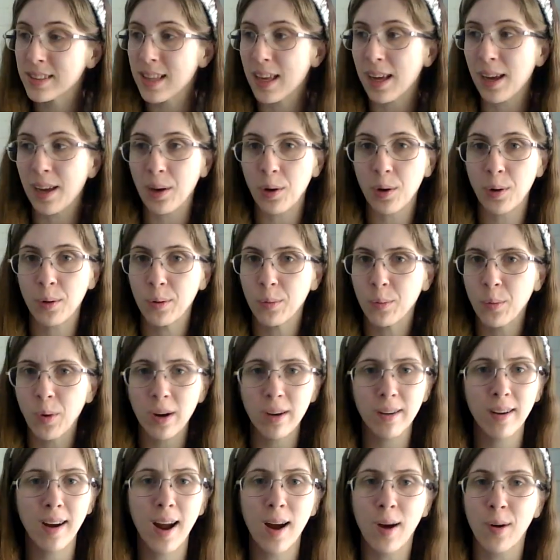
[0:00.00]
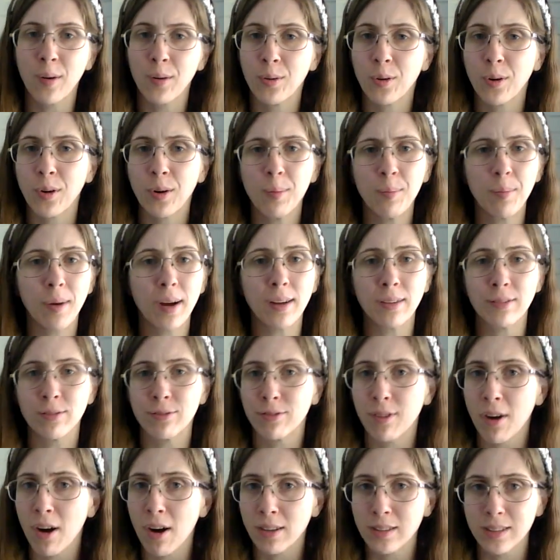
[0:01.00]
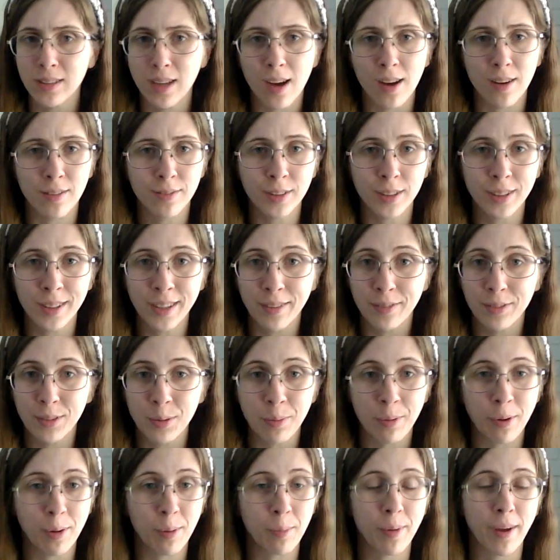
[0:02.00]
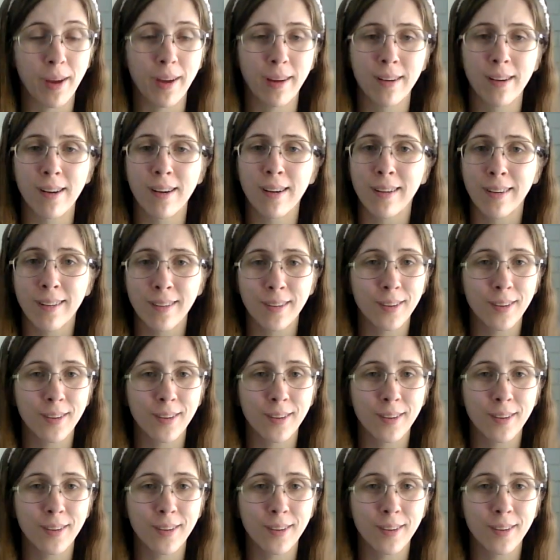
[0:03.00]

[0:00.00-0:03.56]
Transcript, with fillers: they wear out, or a button falls off and you have to put it back on,